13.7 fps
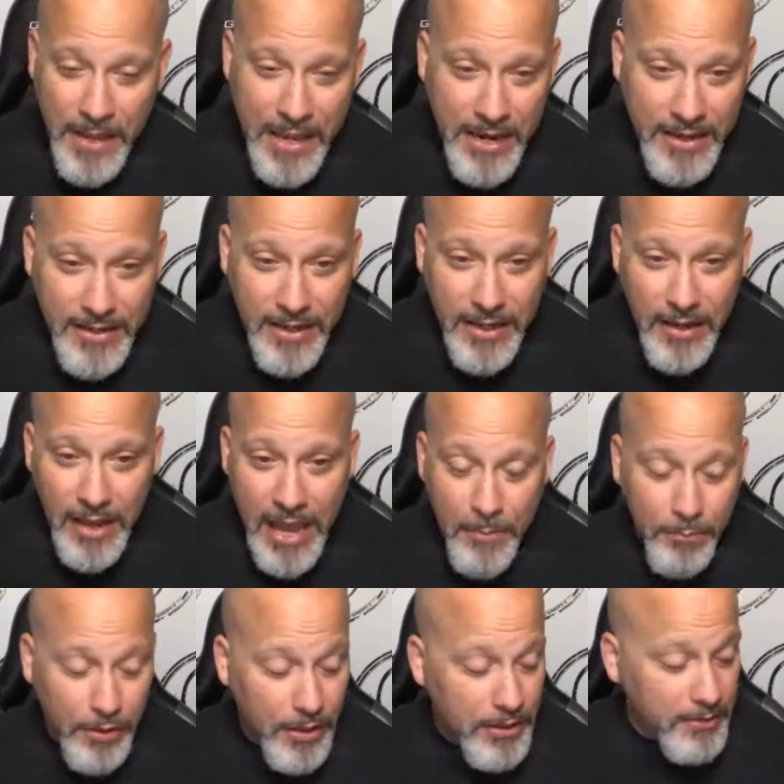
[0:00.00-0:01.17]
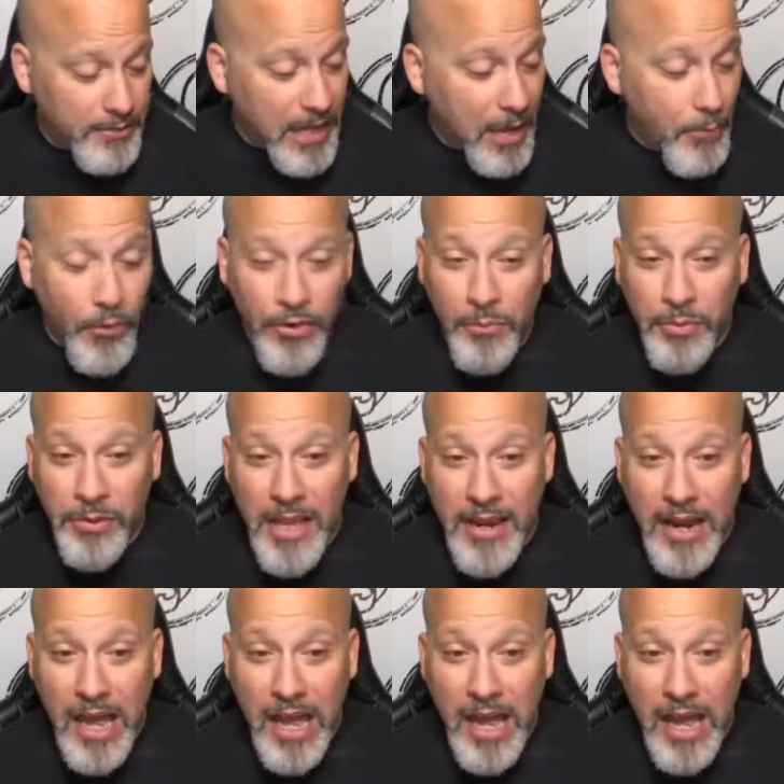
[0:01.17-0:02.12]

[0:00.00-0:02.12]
And I had plenty of time on the plane,